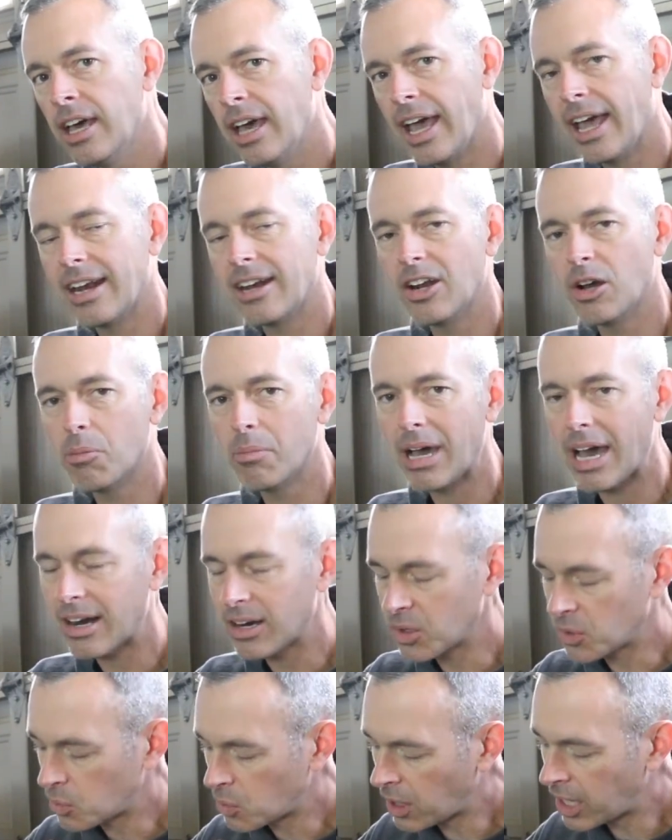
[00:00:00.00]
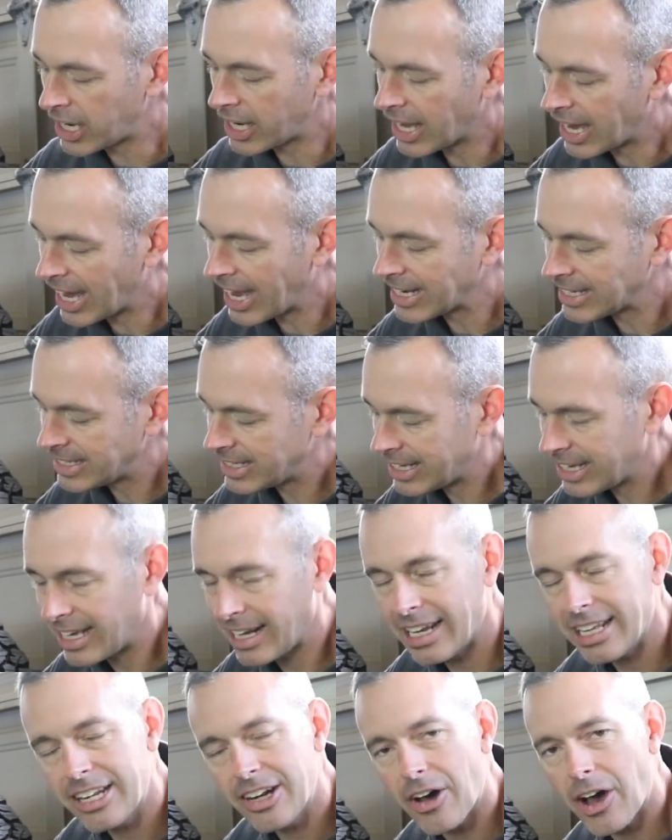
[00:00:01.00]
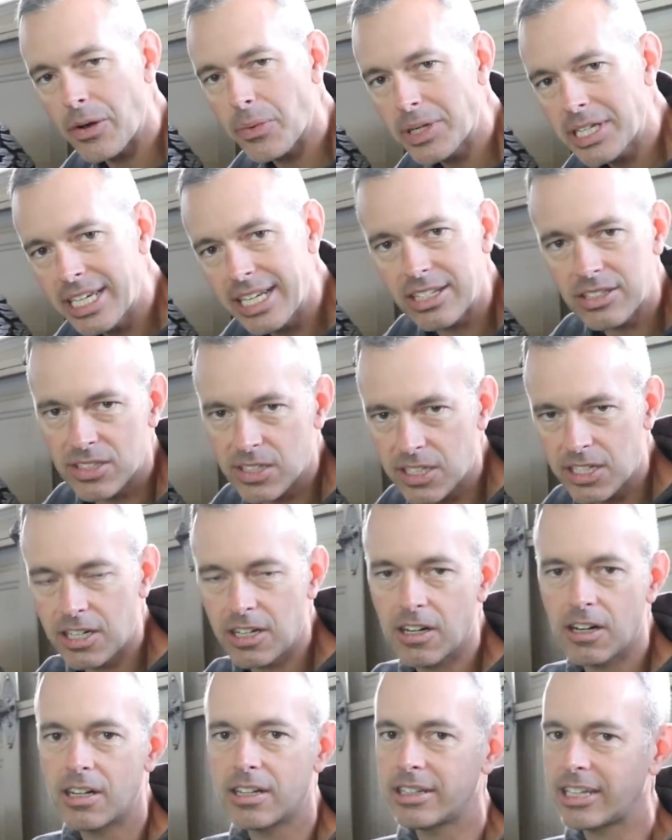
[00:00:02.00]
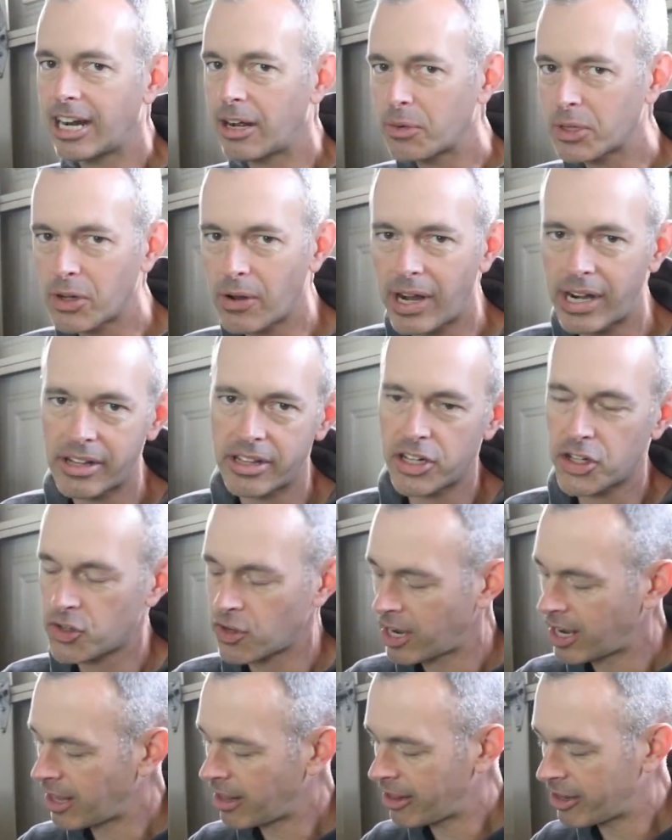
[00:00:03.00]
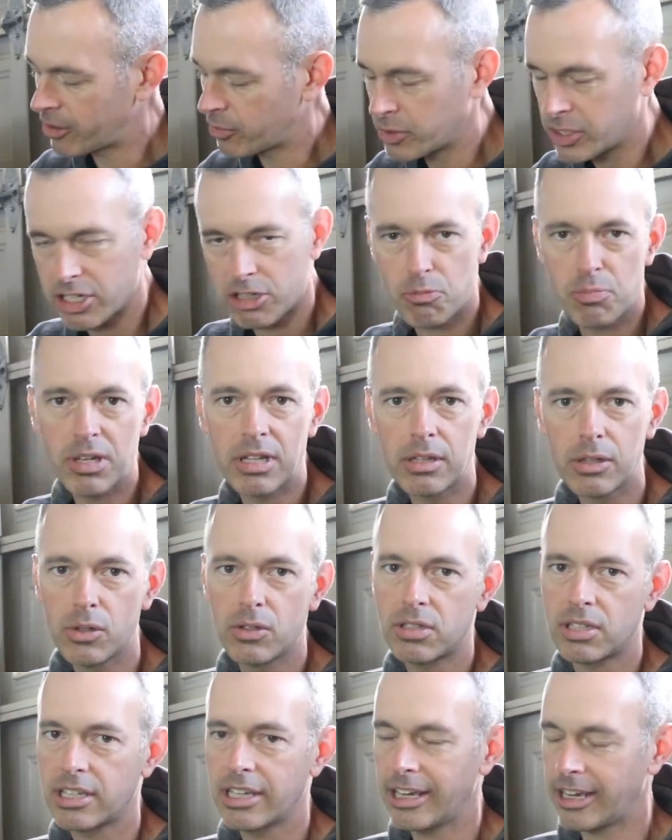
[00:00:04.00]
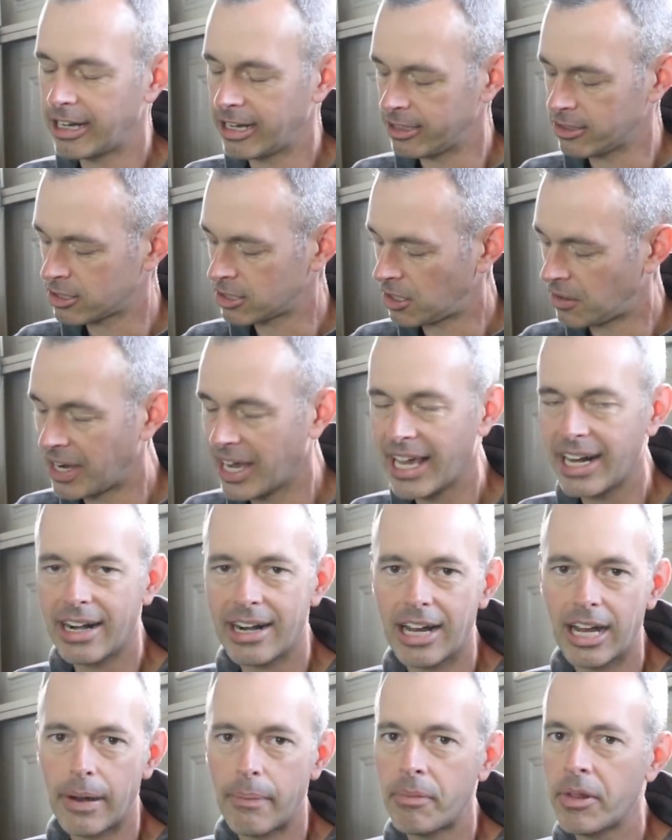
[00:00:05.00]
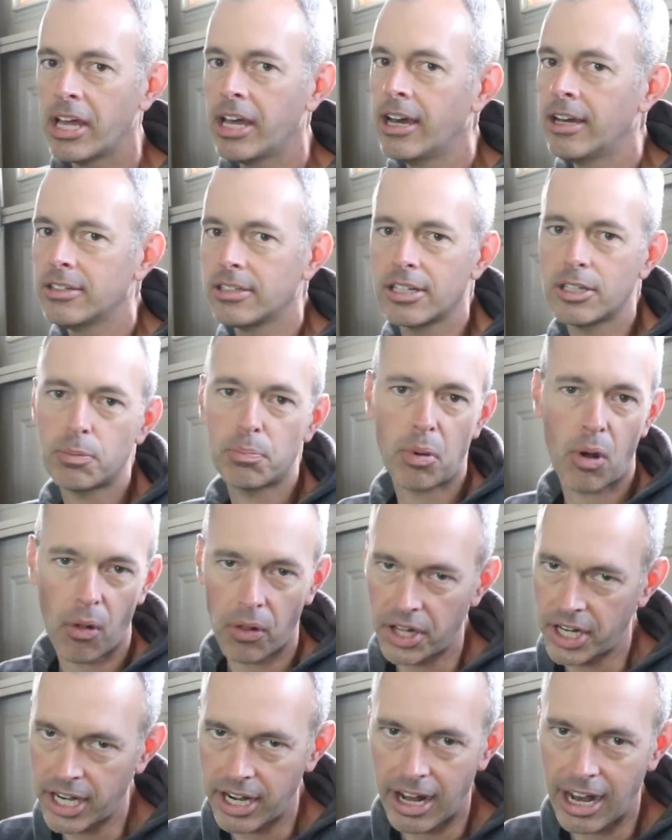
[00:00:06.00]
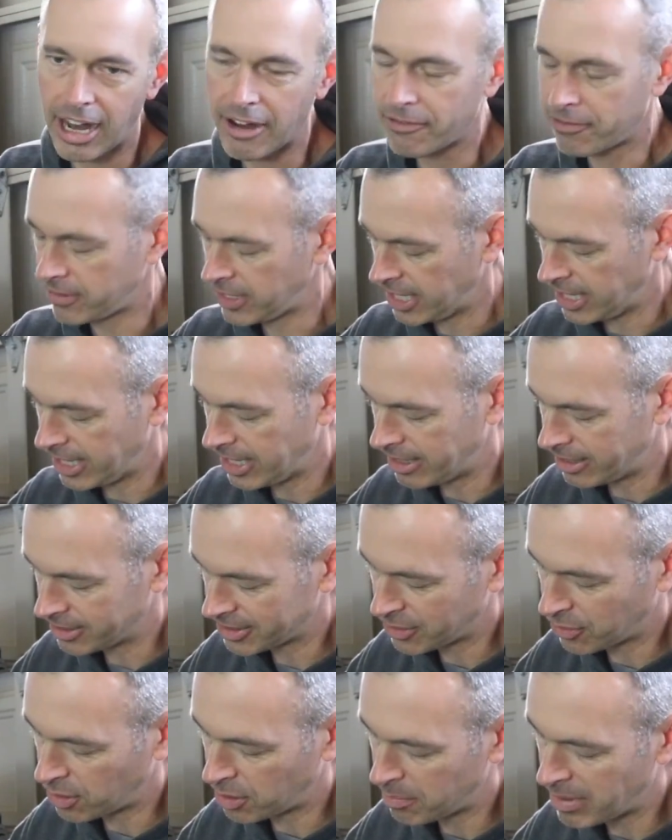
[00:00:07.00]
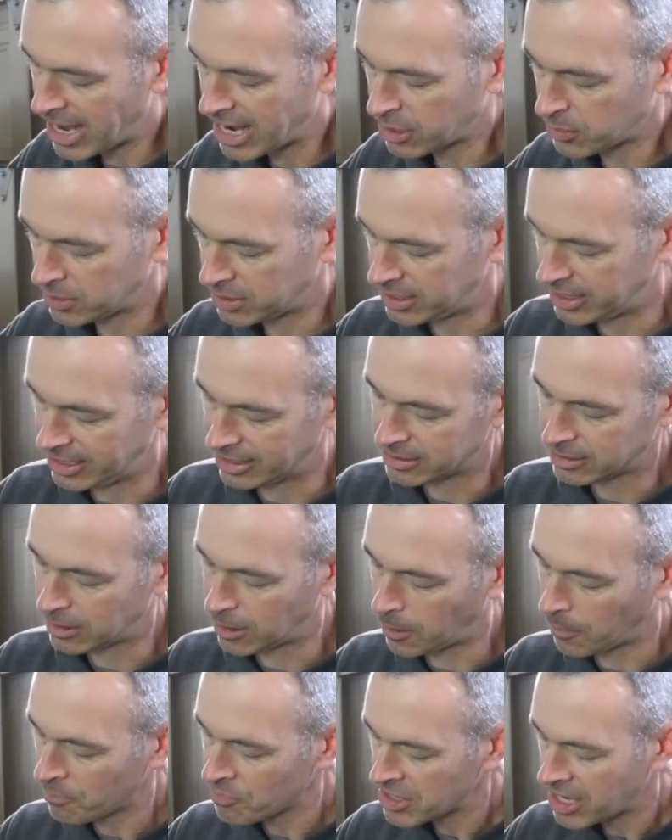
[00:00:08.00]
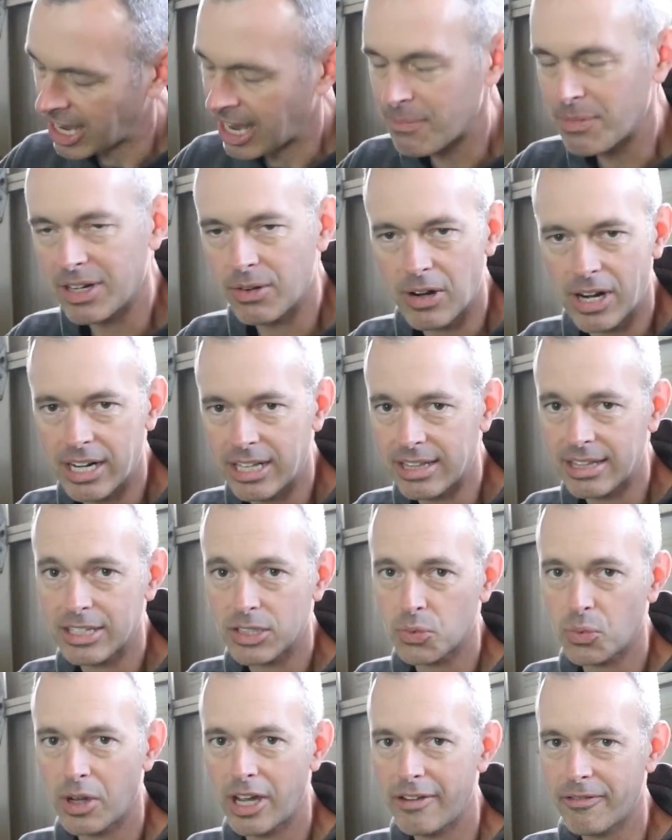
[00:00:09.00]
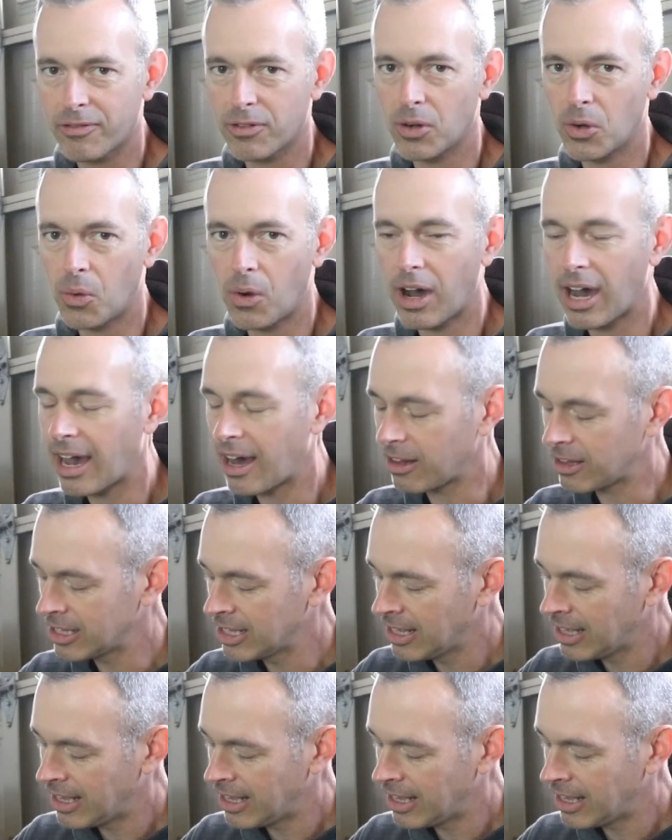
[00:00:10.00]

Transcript: And no matter what I did, you know, I would get it secured and then I would go out on the trail and it would just be loose again. And so I ended up just pulling it off and going back with this. So I've been running it this way for a while.